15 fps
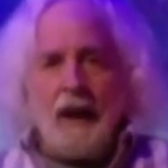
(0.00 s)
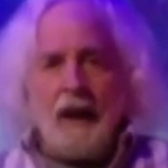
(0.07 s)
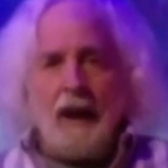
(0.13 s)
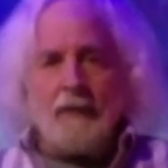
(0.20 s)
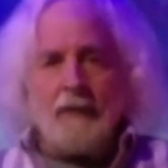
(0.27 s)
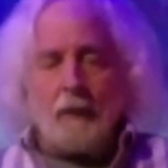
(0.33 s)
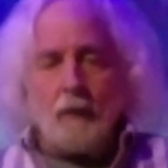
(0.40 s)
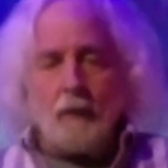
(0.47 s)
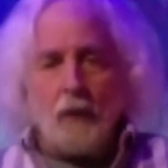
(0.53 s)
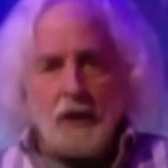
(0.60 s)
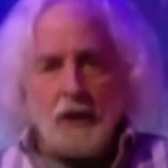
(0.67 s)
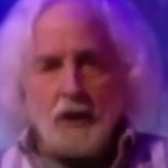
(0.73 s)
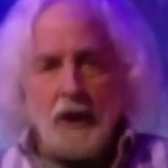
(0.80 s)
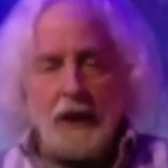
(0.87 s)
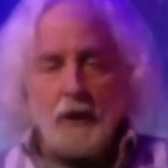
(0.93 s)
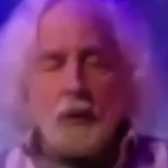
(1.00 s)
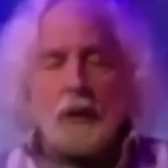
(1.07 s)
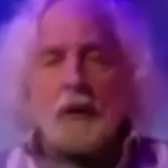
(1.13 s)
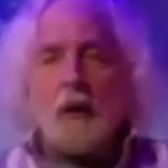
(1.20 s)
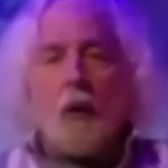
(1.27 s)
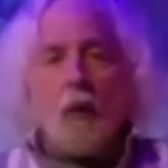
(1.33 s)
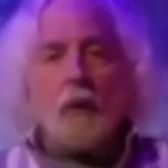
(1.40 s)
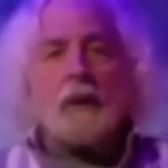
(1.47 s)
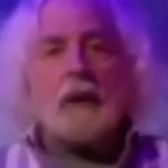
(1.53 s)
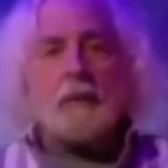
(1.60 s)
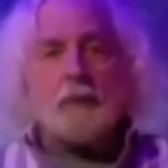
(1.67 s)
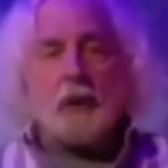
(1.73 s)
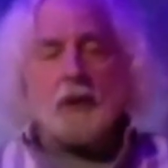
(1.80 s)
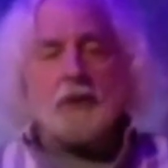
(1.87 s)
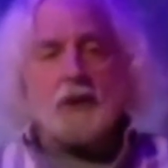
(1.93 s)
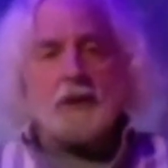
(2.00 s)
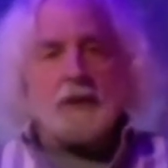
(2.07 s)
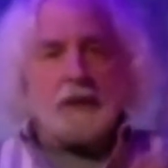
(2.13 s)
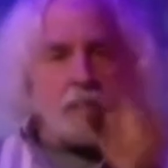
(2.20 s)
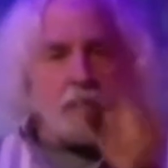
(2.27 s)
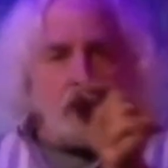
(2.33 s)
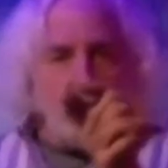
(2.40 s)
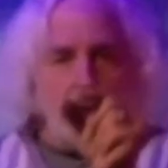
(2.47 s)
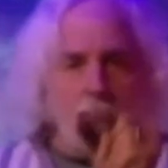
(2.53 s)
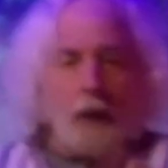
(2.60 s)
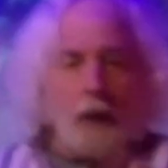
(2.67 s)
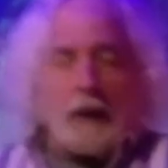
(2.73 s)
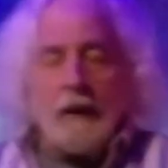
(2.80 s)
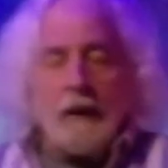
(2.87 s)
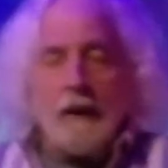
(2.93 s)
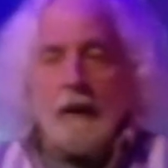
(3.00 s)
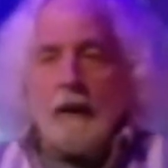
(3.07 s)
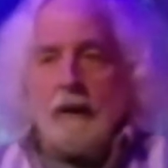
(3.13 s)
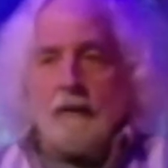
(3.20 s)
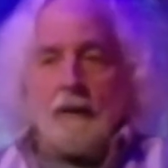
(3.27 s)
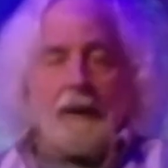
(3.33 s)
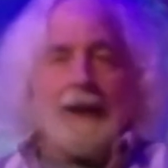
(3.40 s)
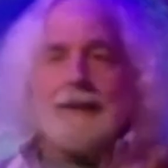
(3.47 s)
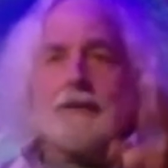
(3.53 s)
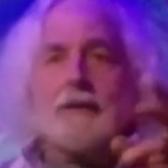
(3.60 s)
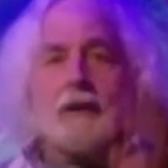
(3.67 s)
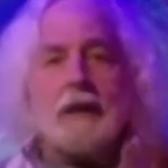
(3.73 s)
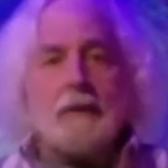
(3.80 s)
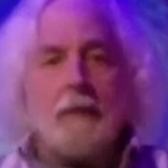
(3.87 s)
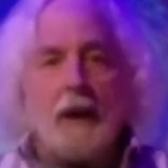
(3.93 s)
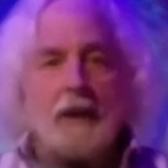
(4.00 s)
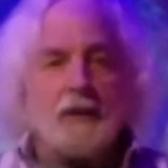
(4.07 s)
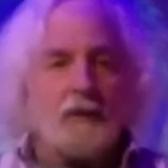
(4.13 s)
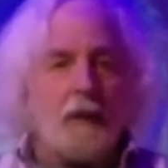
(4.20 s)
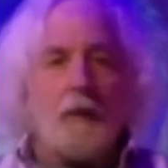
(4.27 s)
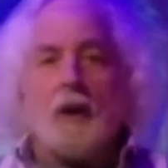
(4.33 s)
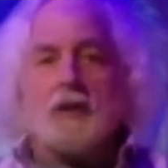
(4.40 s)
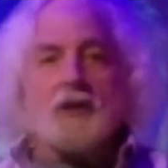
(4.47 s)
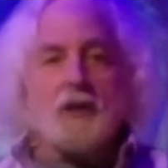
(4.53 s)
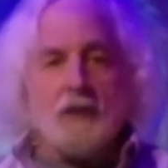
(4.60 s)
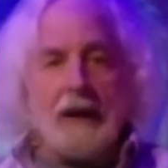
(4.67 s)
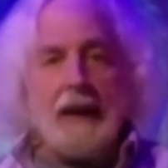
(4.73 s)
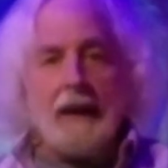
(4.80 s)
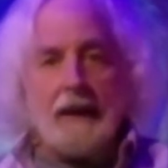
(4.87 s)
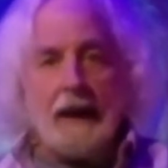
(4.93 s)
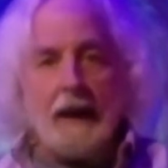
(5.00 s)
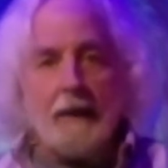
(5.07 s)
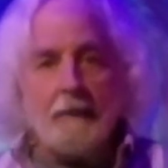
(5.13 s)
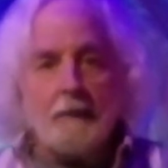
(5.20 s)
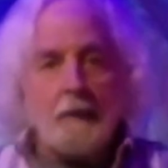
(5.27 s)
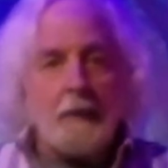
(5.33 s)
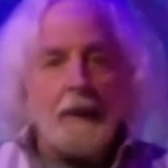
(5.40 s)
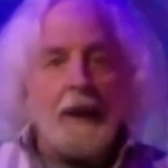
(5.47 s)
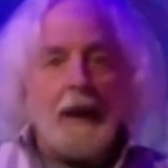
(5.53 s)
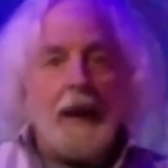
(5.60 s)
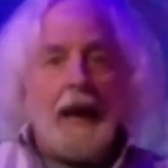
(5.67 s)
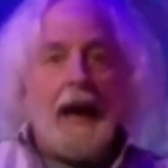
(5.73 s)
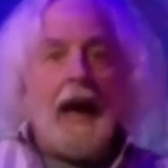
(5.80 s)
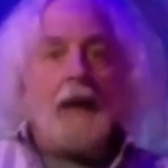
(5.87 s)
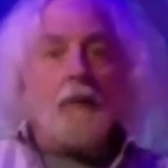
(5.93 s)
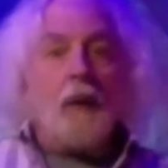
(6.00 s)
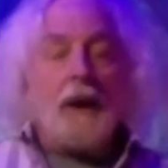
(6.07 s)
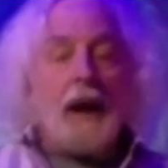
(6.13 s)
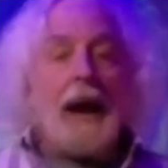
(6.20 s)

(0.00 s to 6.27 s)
from Russia. You can only purchase this little book for like $30 from Australia. And when I